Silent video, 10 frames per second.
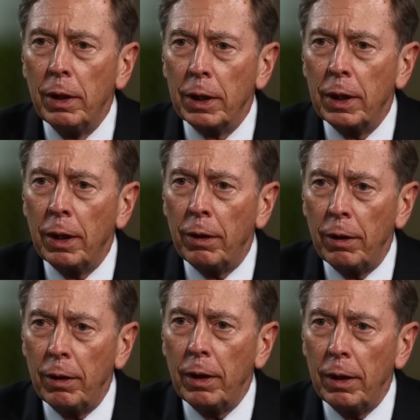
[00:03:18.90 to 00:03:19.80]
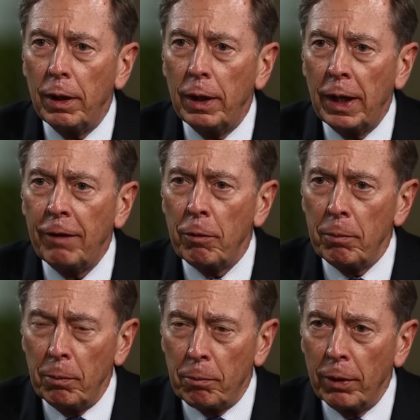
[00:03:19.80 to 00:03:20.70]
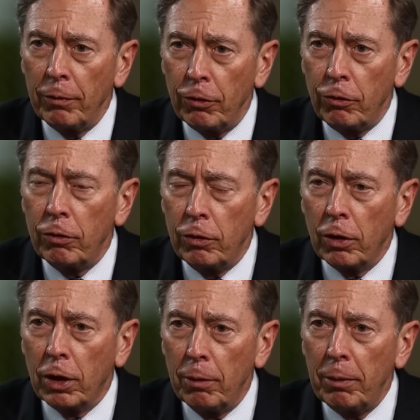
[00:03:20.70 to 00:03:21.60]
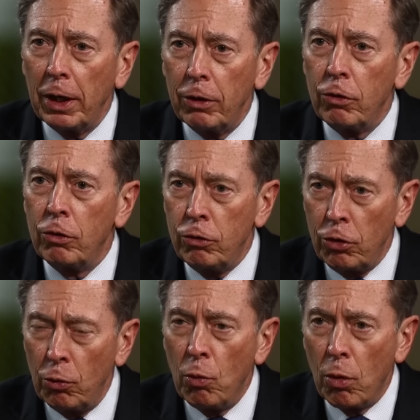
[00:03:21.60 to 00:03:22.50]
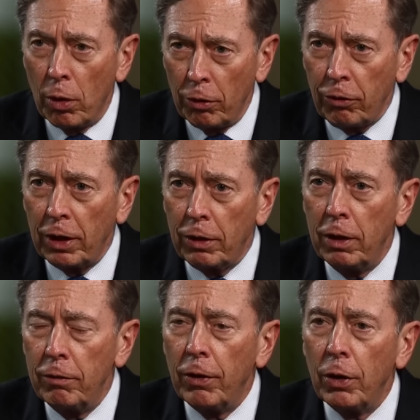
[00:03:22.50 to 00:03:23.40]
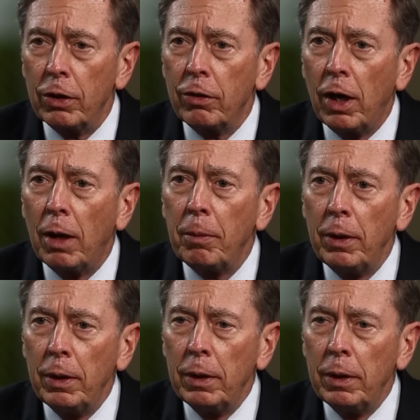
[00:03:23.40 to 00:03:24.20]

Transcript: And again, having been privileged to command two wars at the very top,